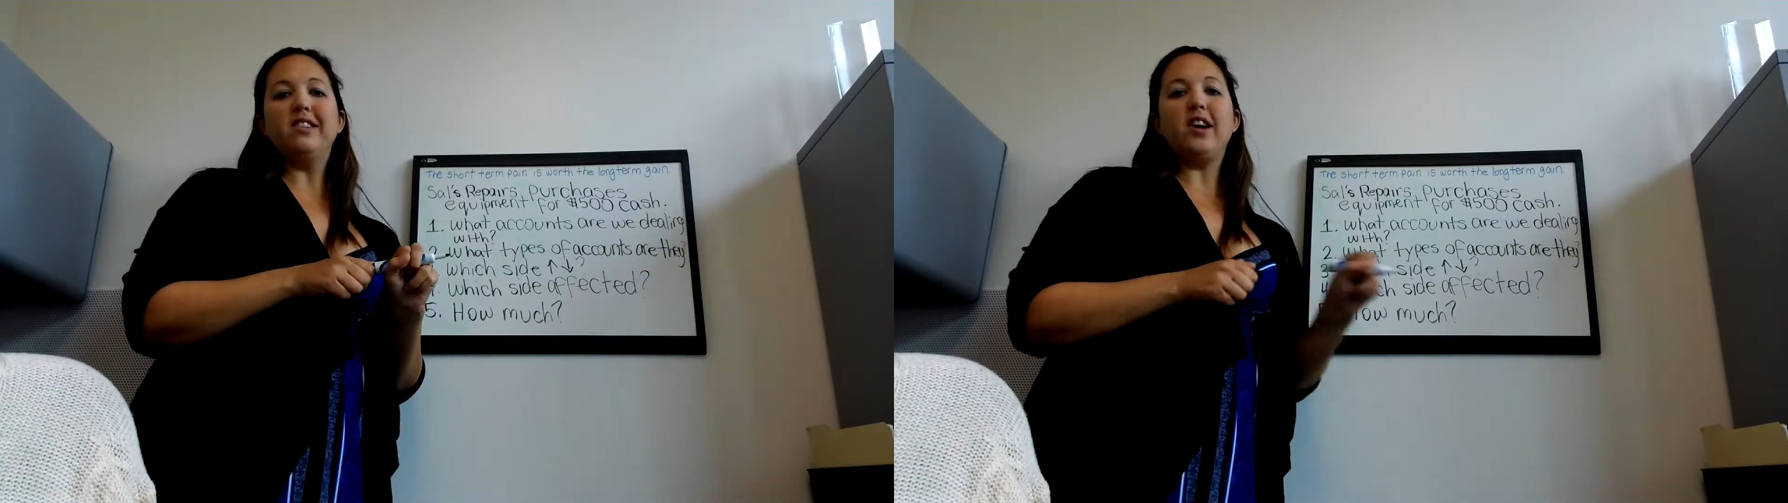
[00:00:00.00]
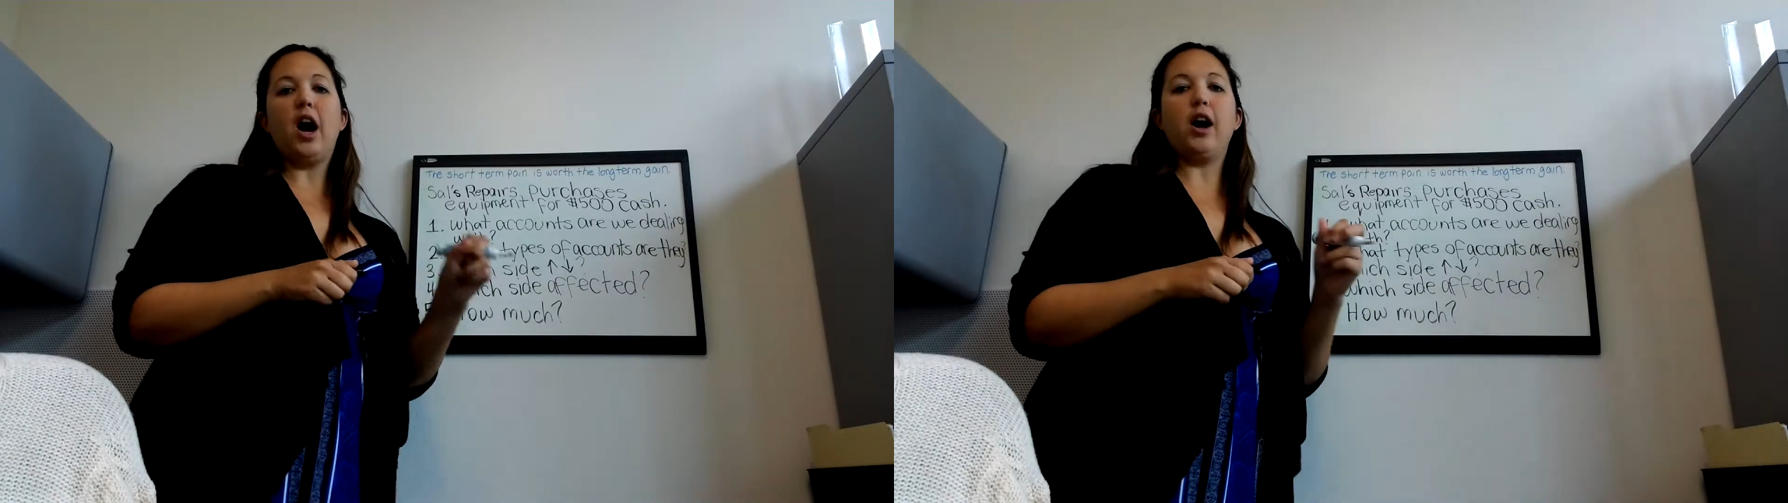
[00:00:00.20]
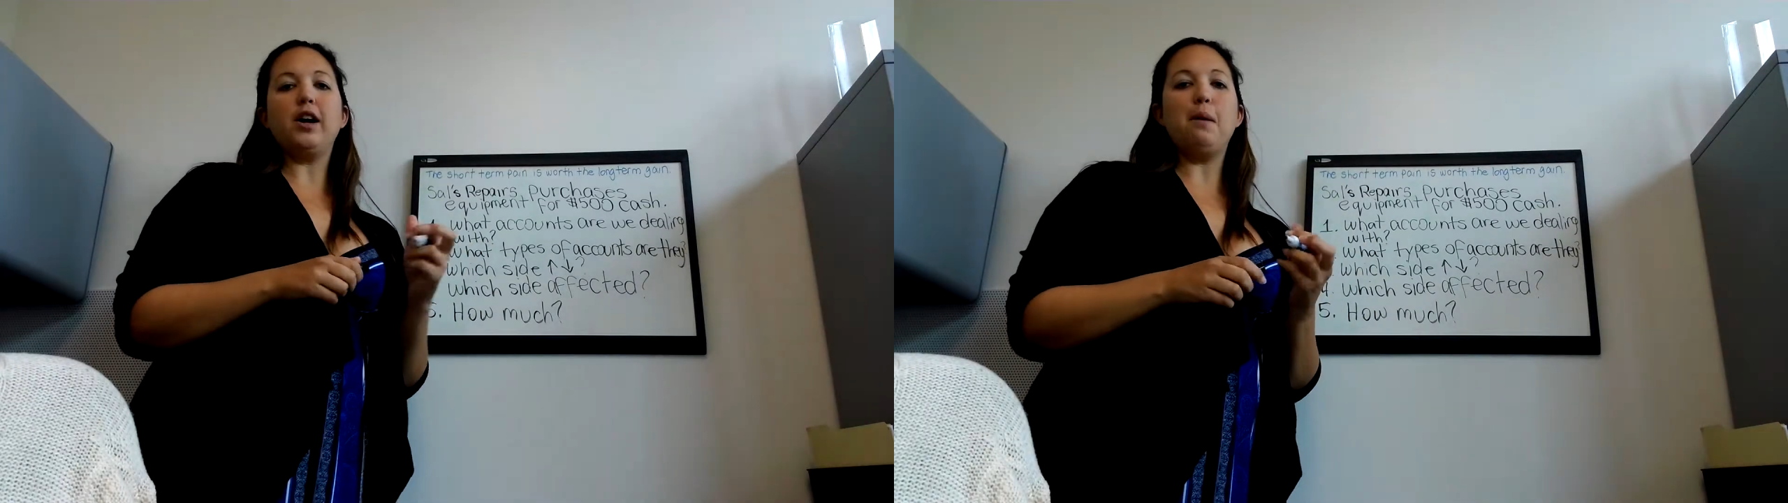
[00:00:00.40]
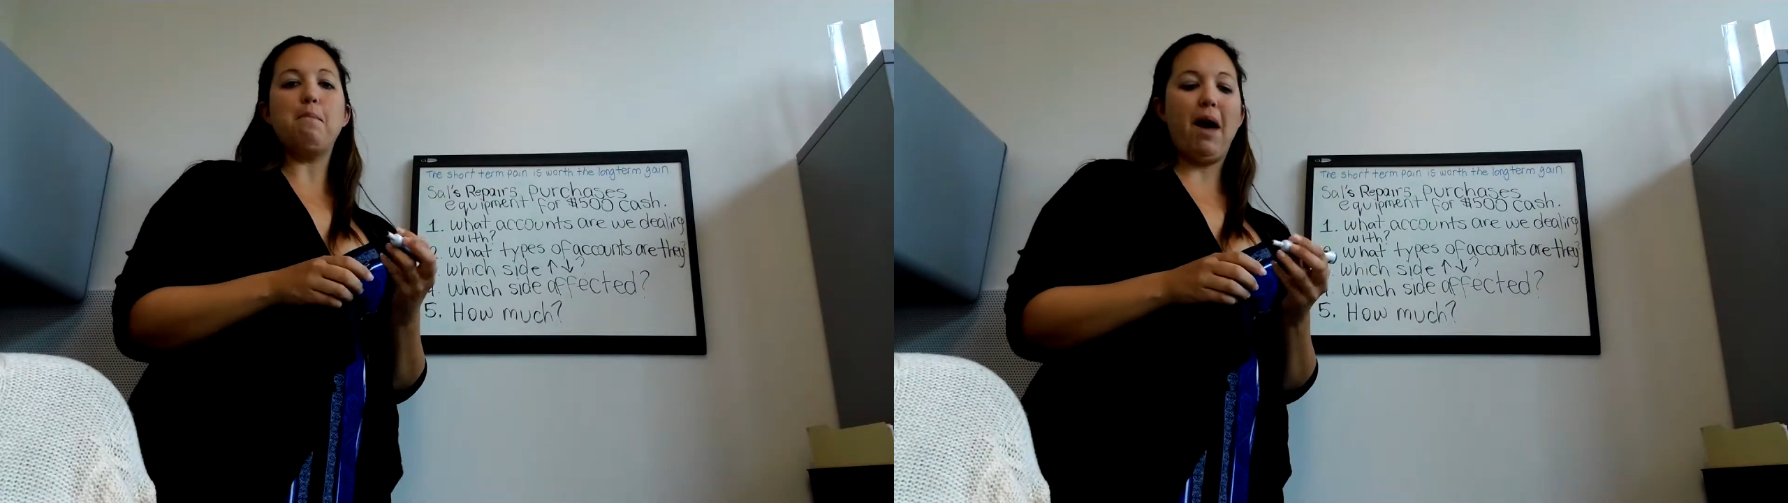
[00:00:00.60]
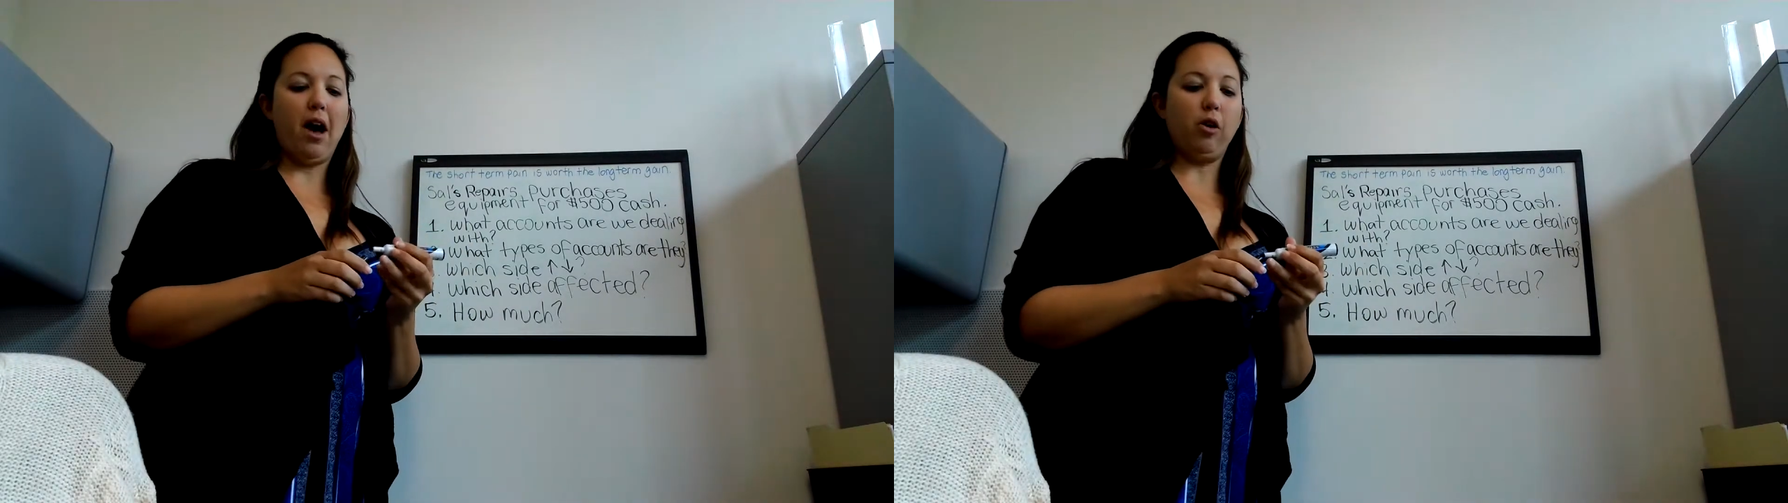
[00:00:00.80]
talk
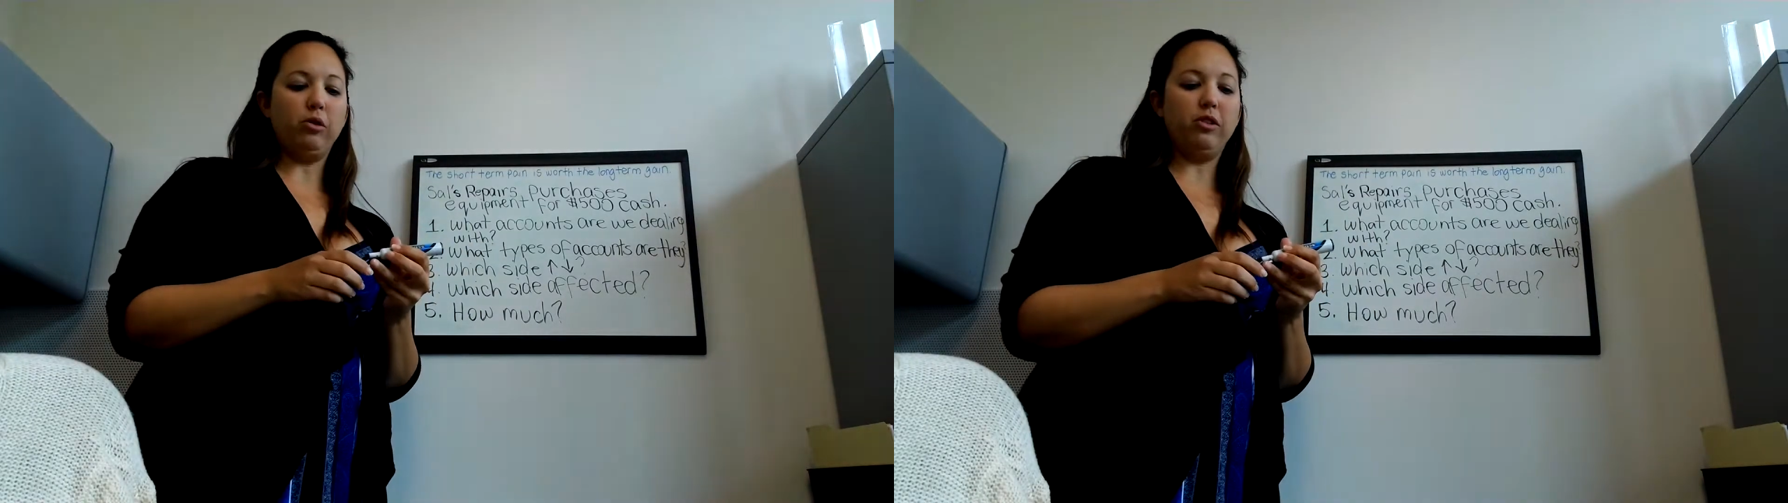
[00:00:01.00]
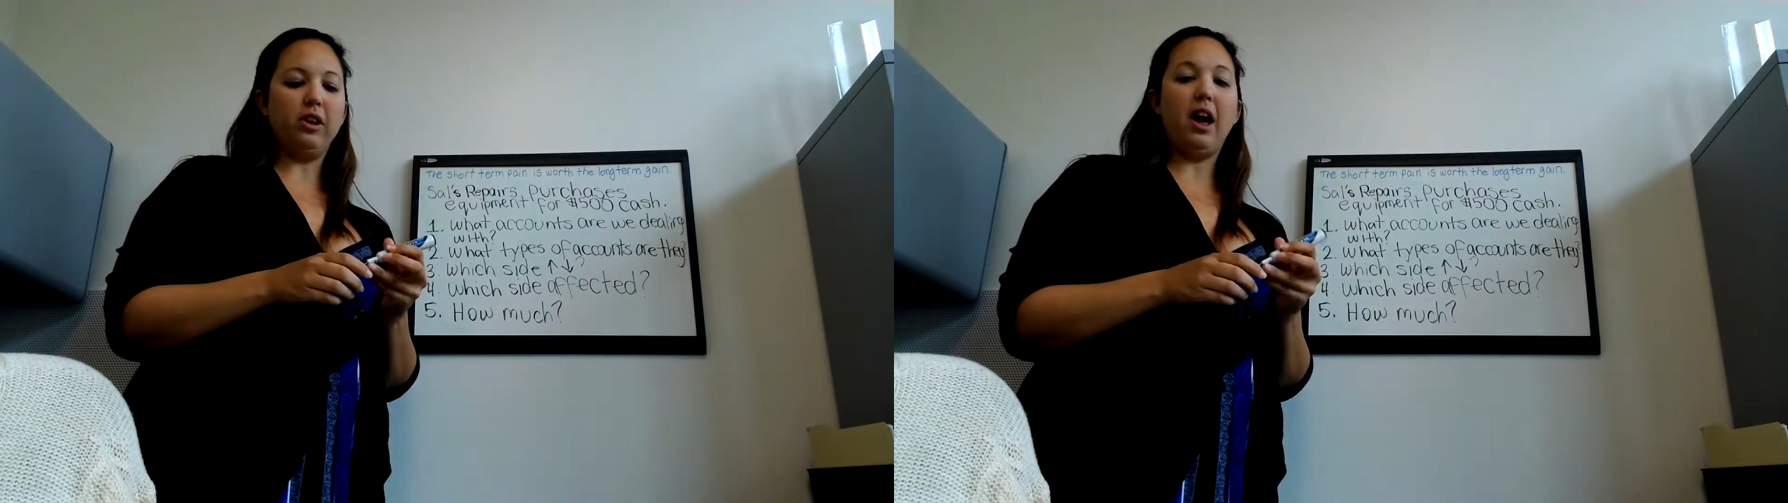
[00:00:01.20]
about